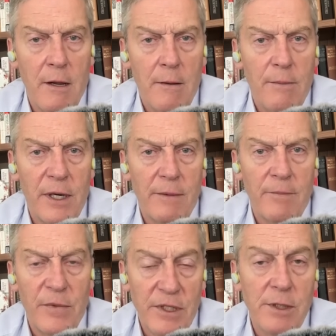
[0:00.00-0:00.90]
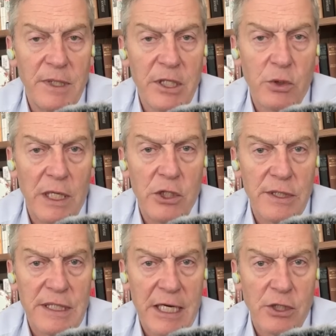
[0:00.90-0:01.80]
But this administration
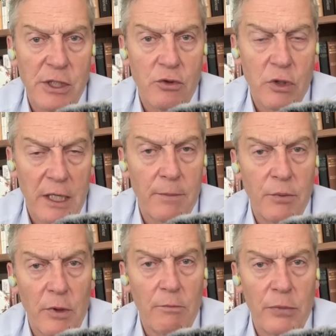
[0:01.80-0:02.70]
is actually trying to